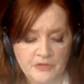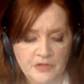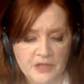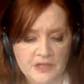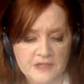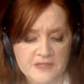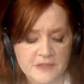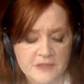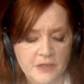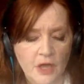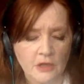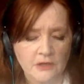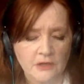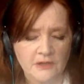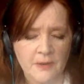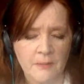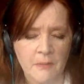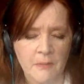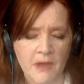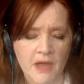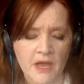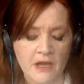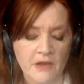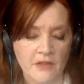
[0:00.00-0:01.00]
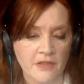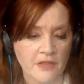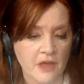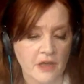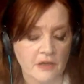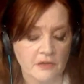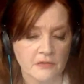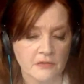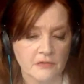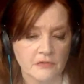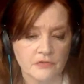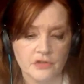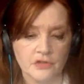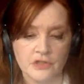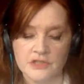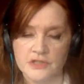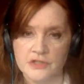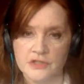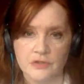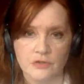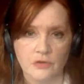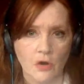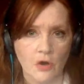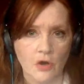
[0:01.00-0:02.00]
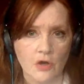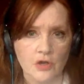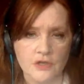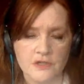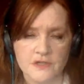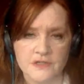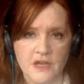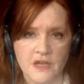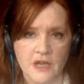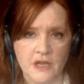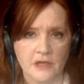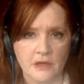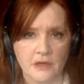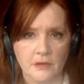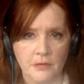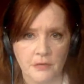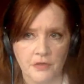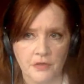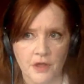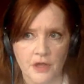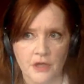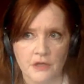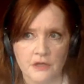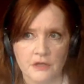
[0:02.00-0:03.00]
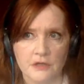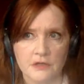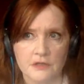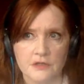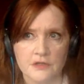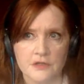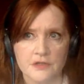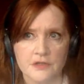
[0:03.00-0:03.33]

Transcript: but he's not a man that destroys anything.